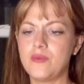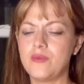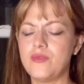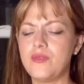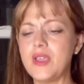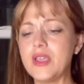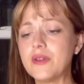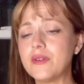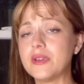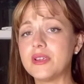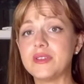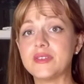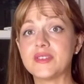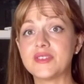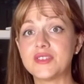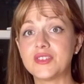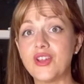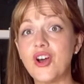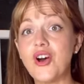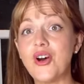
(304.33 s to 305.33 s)
very
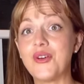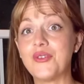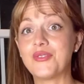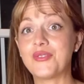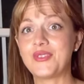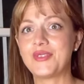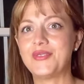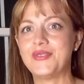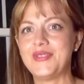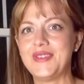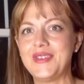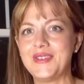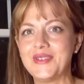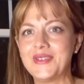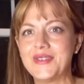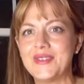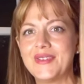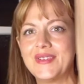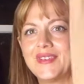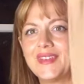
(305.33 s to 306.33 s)
soft
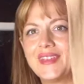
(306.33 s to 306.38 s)
feel